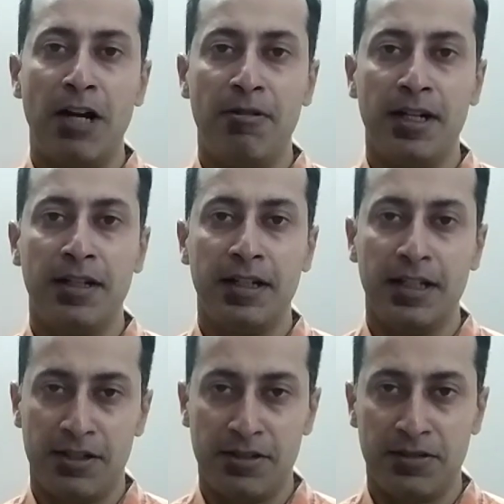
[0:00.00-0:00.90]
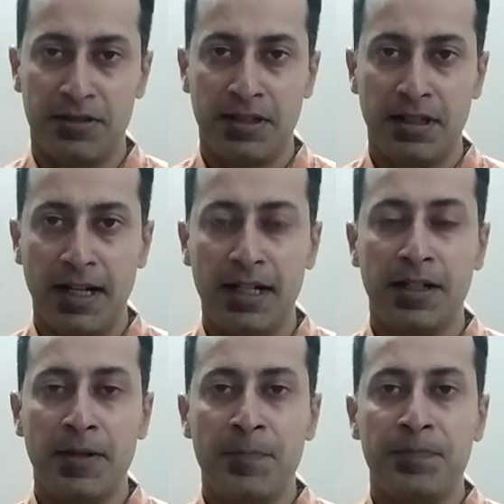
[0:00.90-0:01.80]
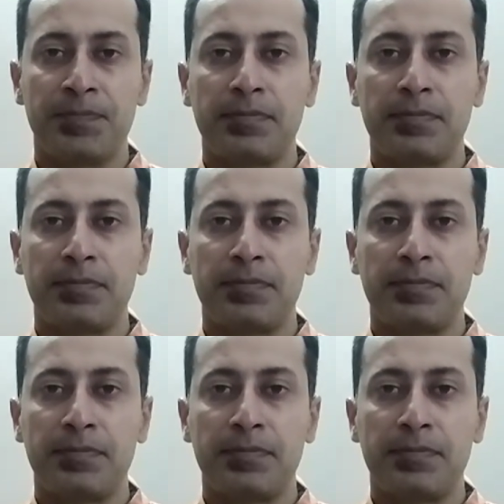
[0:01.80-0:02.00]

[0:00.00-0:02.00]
iodide reactions, right?